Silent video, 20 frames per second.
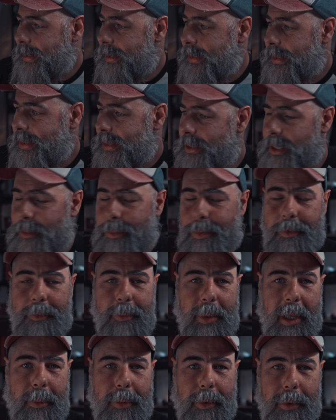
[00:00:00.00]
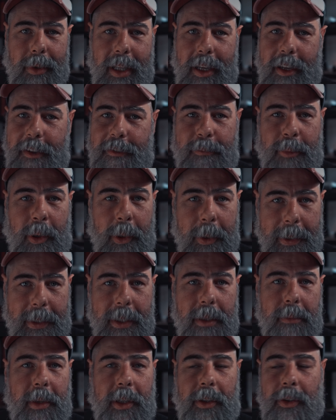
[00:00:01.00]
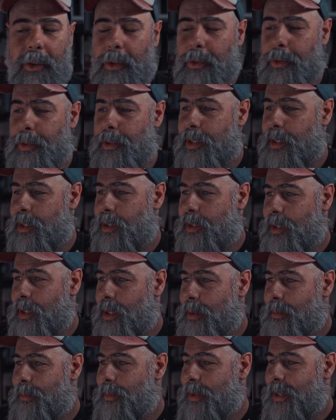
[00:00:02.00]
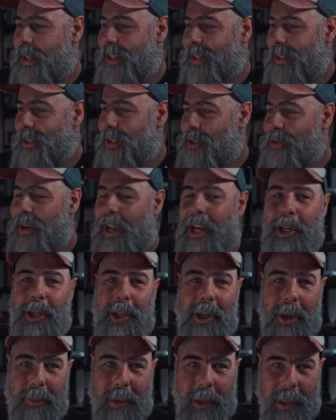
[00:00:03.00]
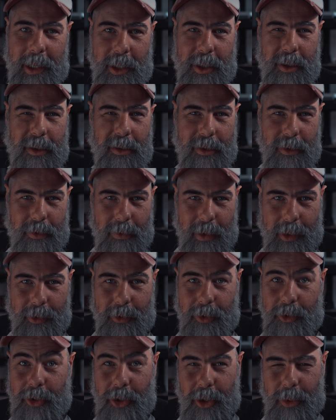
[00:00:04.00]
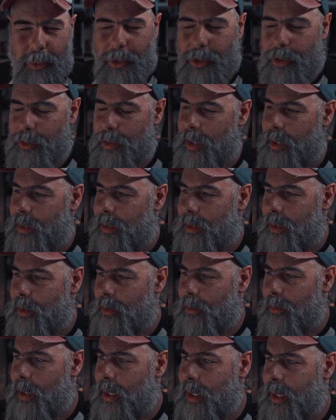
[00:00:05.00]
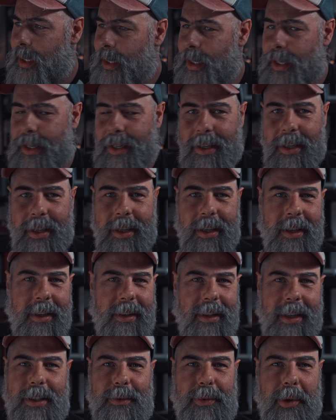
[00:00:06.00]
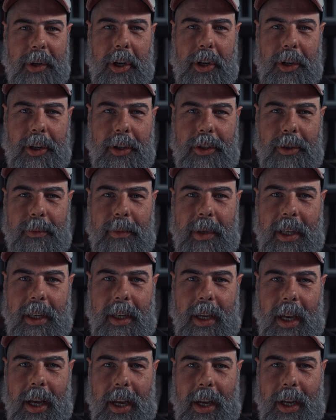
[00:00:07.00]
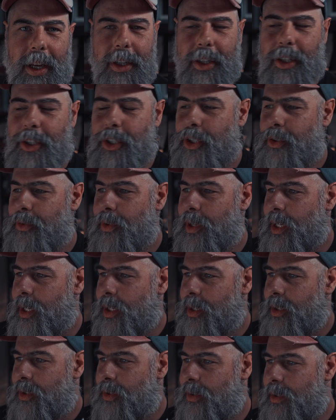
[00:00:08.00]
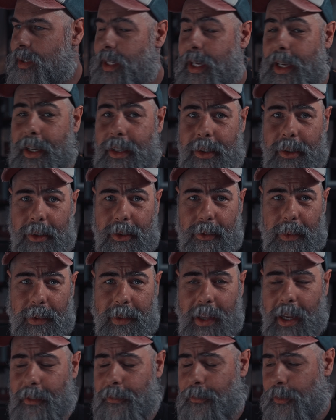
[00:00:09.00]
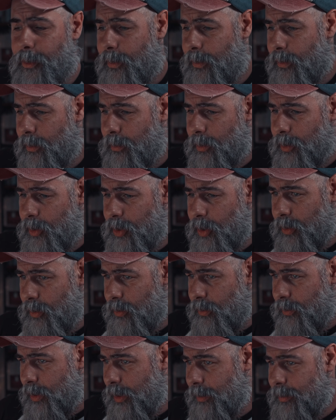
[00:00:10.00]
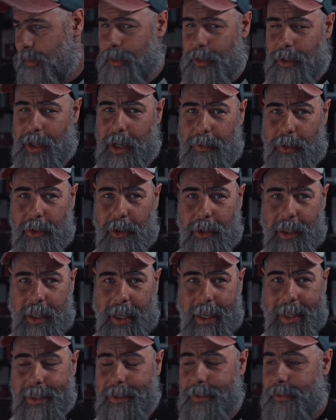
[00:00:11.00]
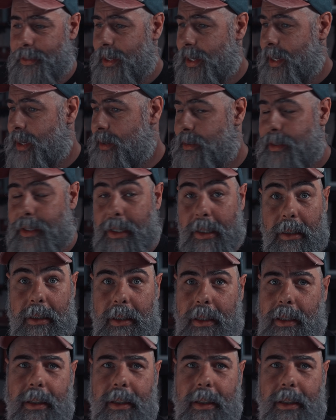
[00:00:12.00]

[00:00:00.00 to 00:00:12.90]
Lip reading: a couple of people have pointed me towards some crash compilations around the Nürburgring, so that's what we're going to be doing today. So without further ado, I'm going to have a look at the videos and